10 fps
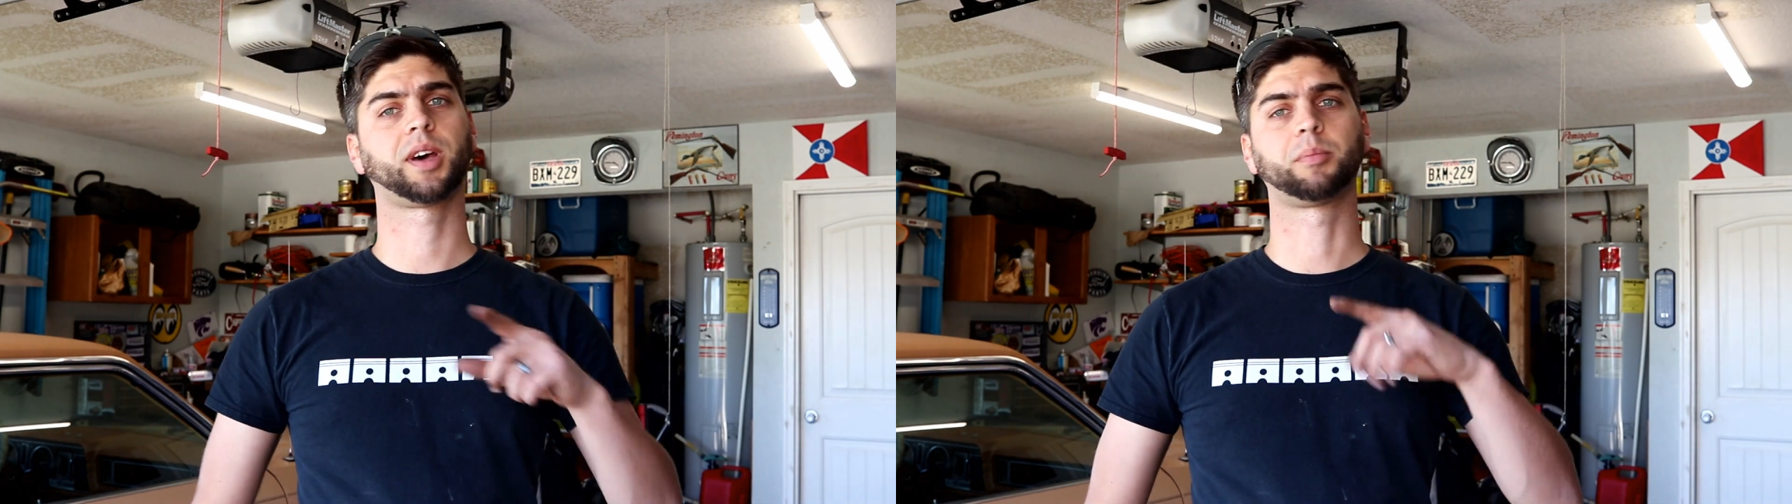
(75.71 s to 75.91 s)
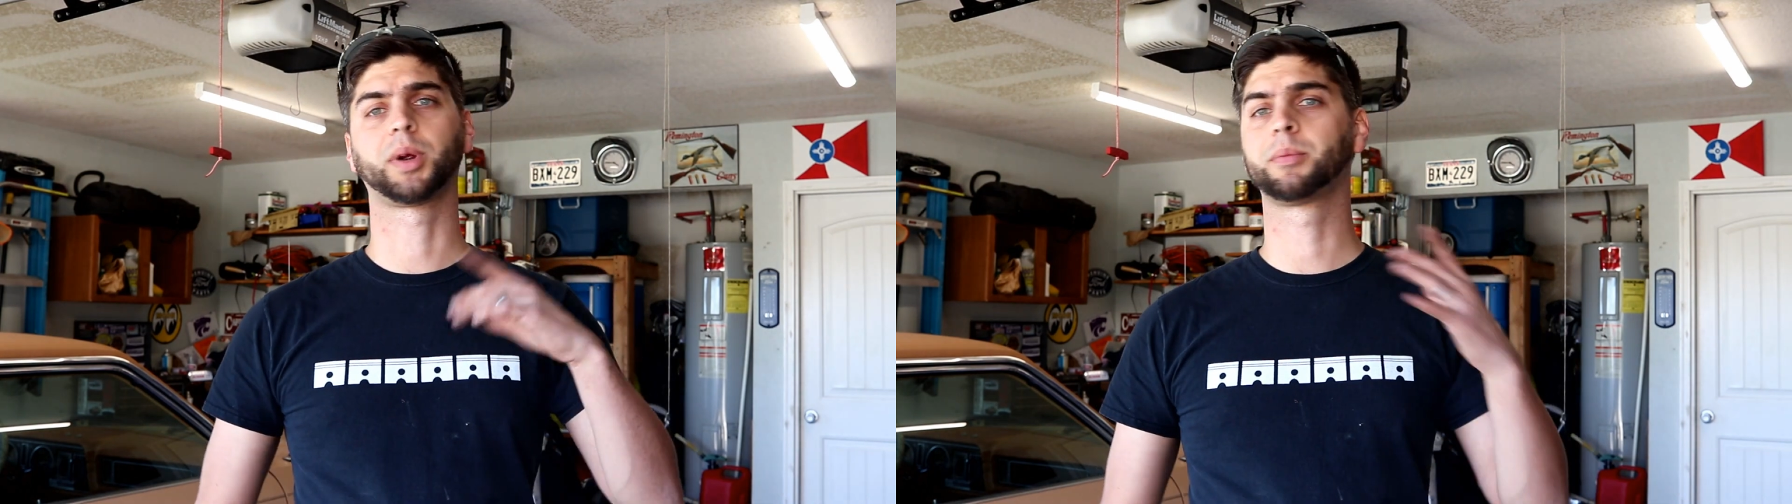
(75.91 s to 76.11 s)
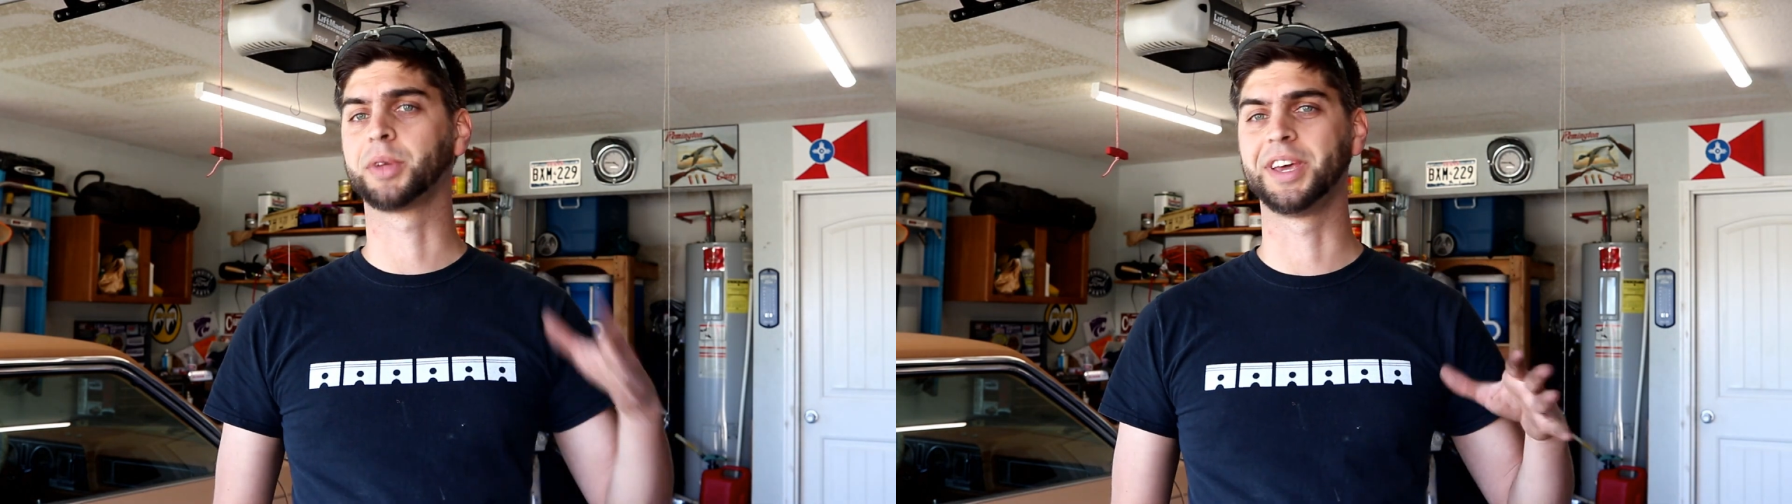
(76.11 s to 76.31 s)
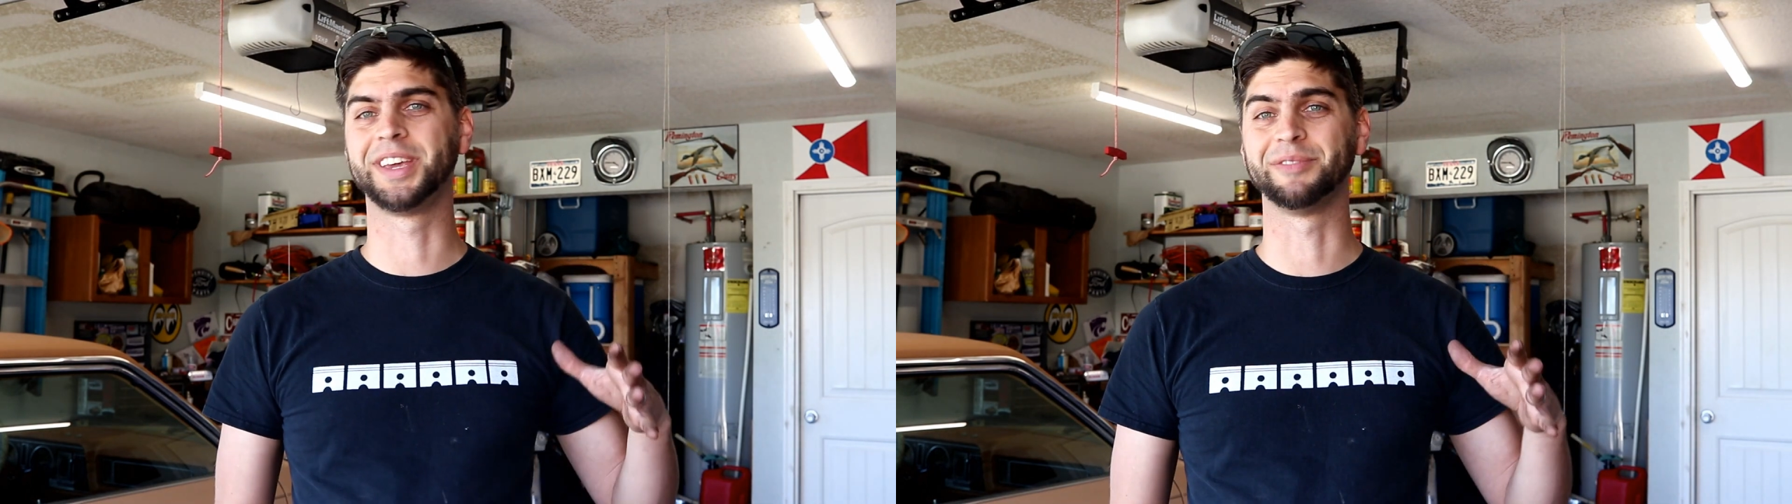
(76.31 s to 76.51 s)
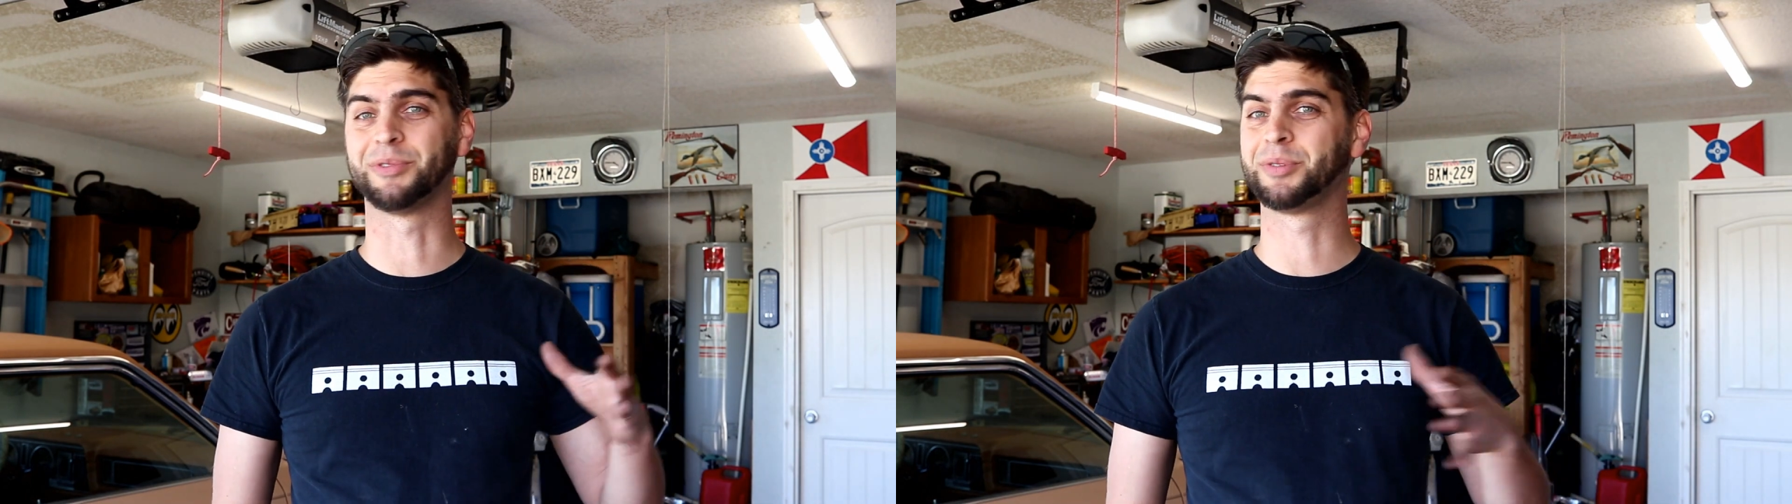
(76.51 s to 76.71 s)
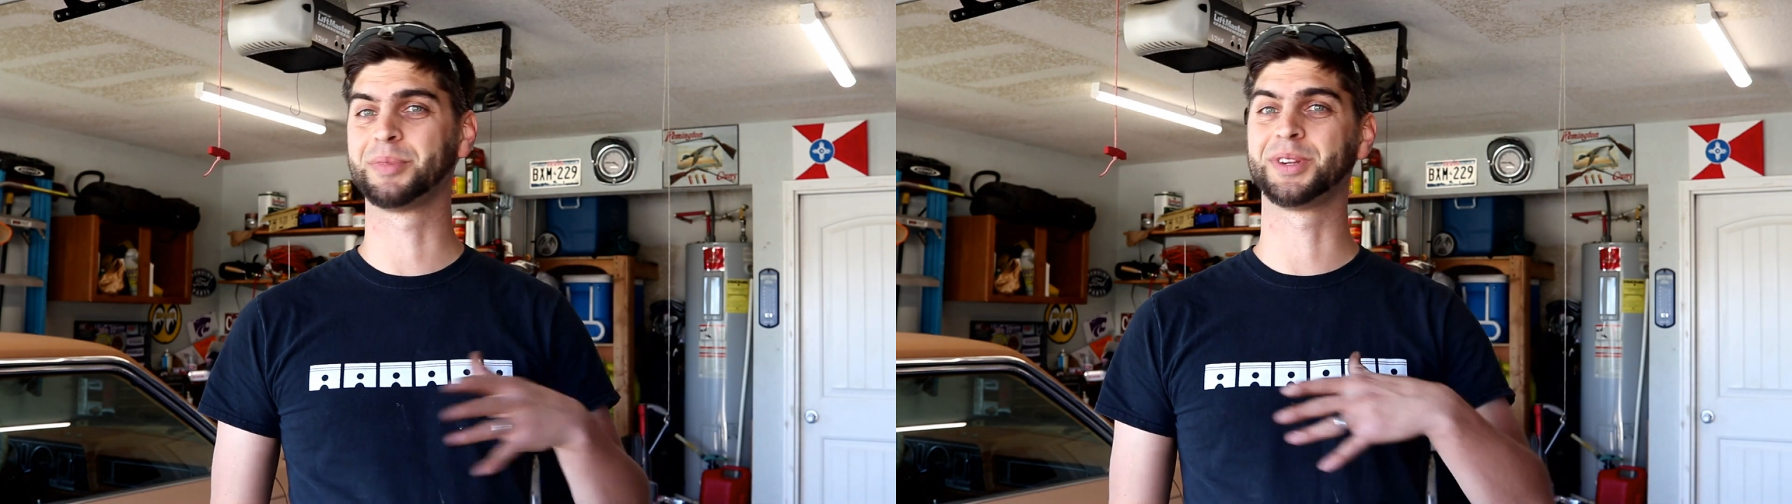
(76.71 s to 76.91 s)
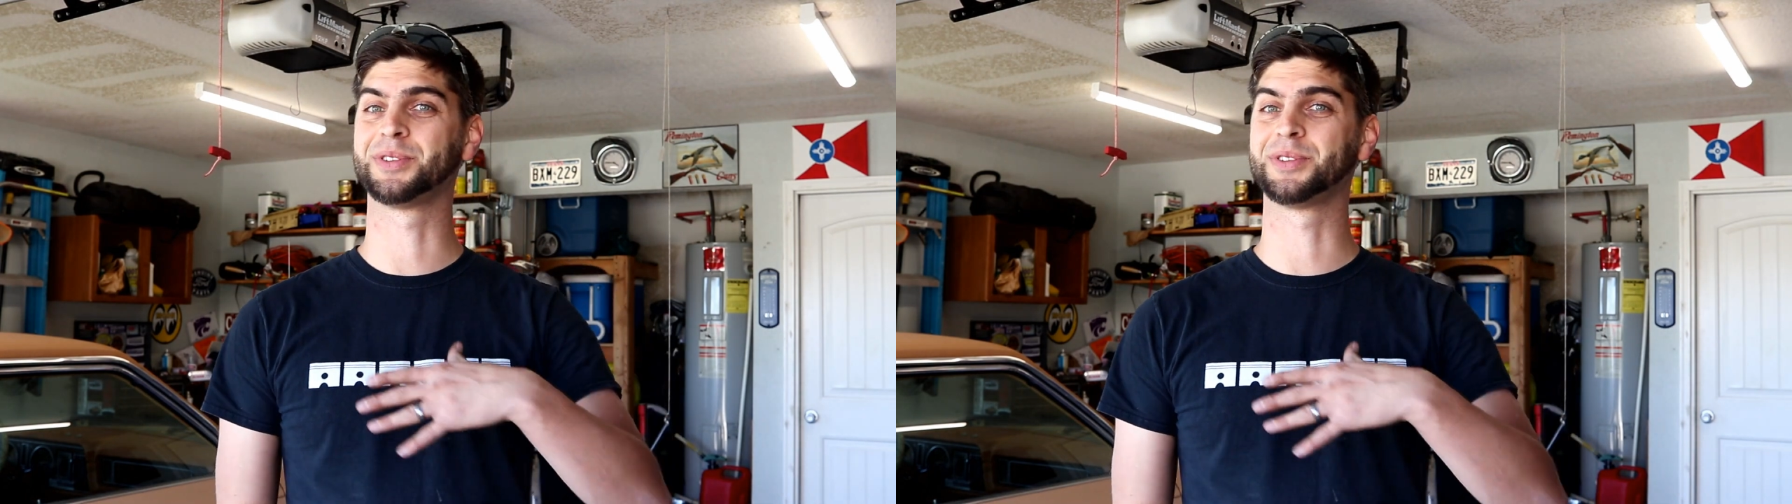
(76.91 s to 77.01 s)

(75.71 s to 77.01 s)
I probably won't be